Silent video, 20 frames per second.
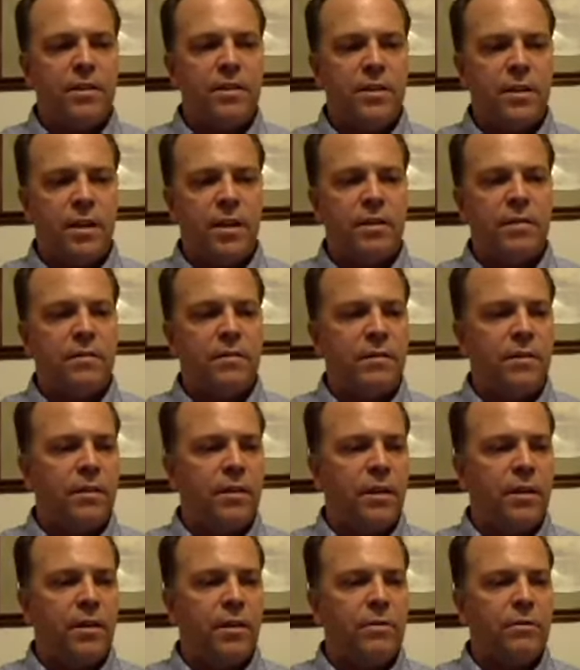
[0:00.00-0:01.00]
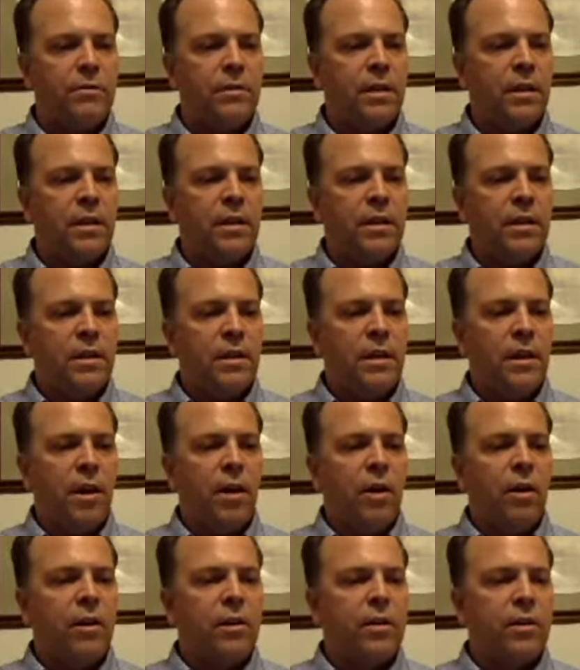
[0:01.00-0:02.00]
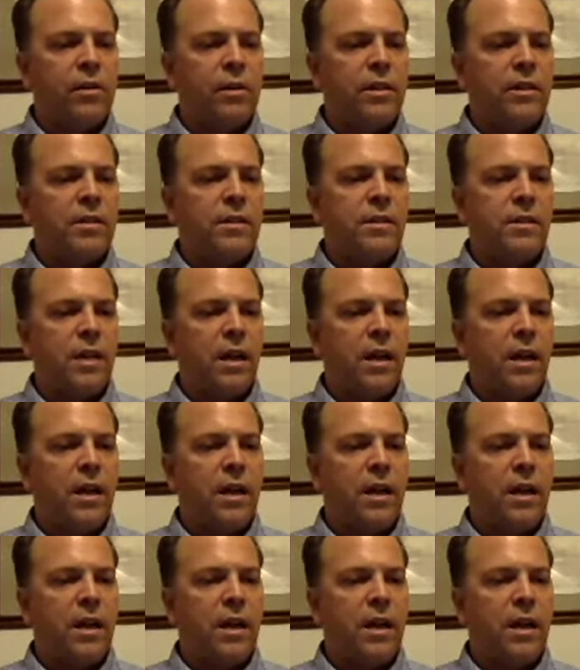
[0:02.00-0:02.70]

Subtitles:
It's a, you know, the article is